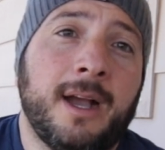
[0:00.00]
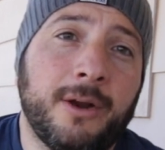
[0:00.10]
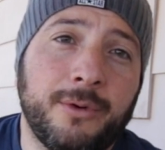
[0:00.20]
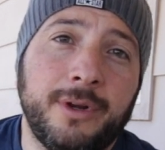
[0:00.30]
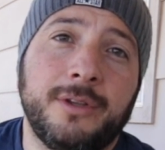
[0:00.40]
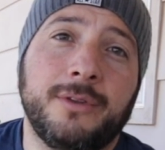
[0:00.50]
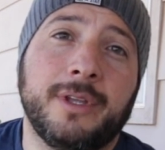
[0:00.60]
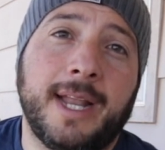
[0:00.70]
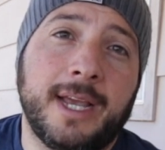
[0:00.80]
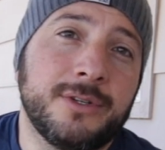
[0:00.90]
According to the
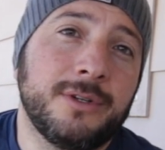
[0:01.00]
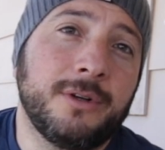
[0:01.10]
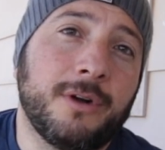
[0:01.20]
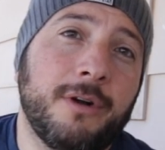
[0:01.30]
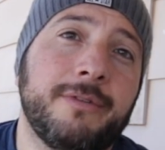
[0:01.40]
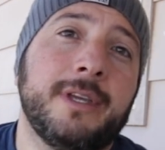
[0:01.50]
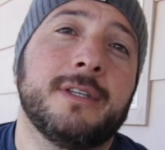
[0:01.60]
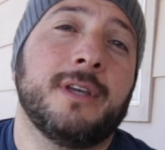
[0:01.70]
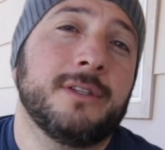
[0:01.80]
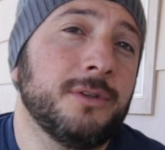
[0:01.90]
National Coffee
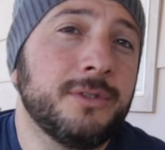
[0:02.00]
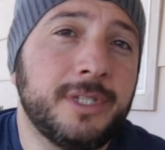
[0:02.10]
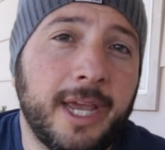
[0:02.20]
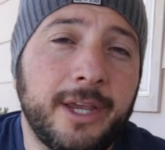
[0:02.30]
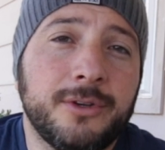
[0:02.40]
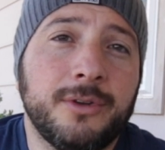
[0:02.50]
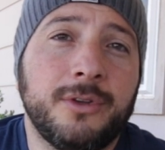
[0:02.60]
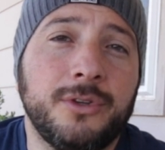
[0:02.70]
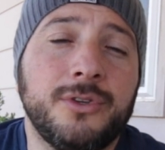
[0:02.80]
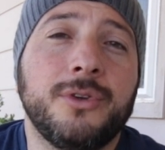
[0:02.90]
Association,
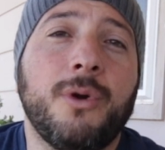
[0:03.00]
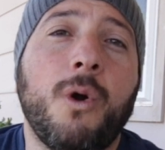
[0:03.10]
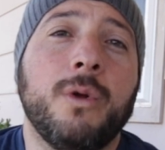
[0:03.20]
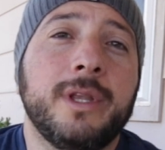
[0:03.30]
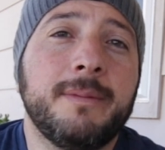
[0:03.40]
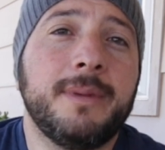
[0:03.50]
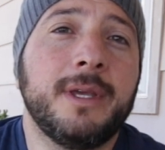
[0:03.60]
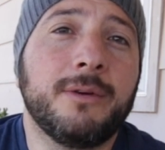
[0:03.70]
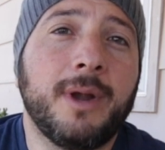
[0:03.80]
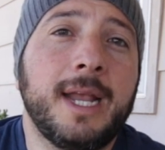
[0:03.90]
you should only
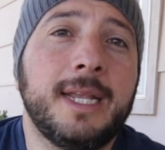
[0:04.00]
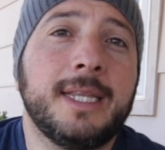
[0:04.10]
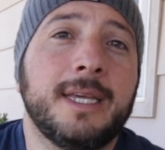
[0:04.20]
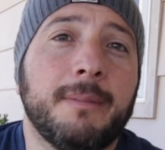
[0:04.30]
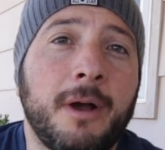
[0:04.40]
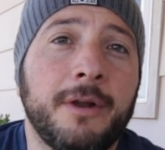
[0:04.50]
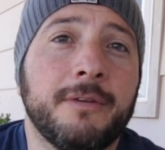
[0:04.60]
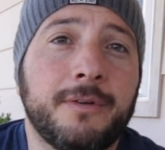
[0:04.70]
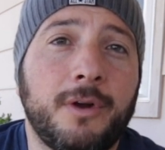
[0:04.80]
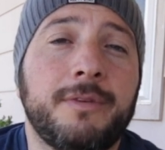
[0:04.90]
be grinding the amount
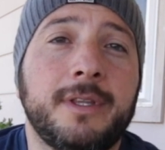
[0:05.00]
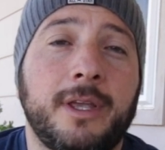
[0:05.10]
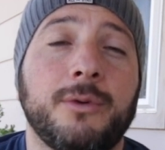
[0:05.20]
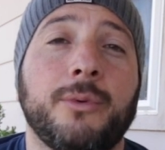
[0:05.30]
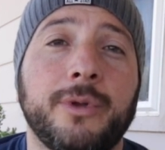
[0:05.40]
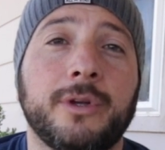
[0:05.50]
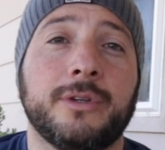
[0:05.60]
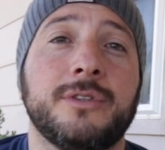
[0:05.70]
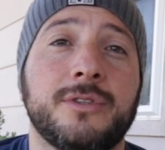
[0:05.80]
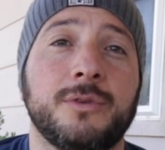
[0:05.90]
of coffee that you will
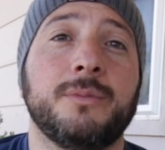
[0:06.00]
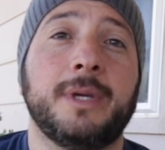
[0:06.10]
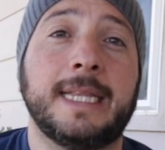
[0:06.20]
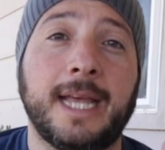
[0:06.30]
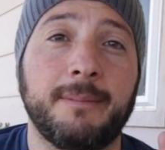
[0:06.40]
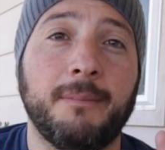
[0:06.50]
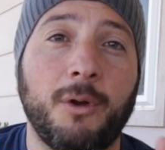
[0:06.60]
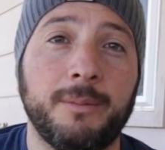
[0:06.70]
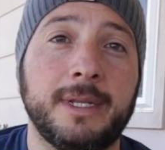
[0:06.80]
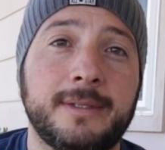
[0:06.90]
consume in that
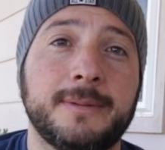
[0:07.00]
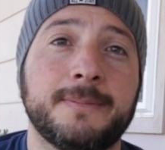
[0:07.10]
moment.